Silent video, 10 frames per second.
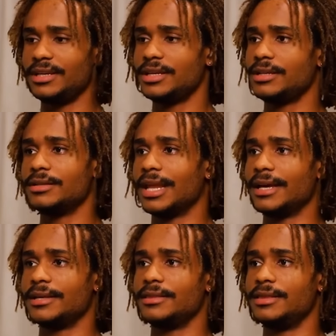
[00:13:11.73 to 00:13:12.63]
thinking
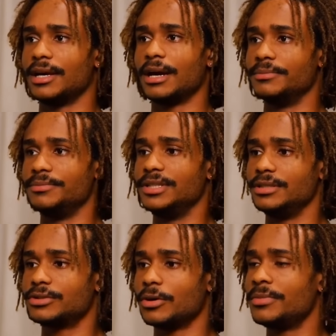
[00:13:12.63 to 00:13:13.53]
like there can
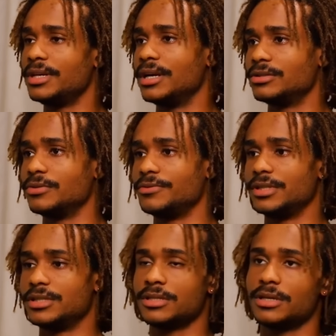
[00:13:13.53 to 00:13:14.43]
be something out of
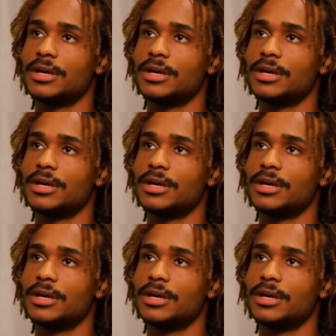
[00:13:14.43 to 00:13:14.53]
it.